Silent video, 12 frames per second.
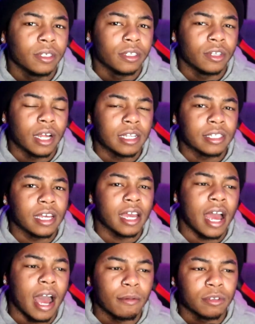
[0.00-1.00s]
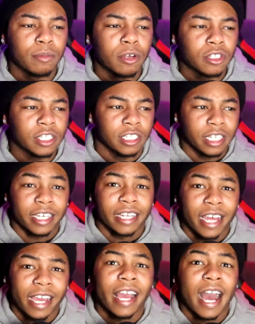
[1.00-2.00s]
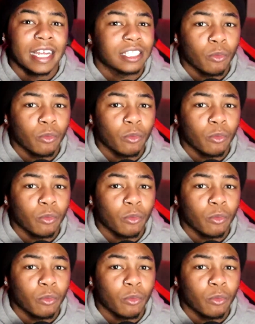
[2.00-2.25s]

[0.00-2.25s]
You know what I'm saying? I was mostly looking at guys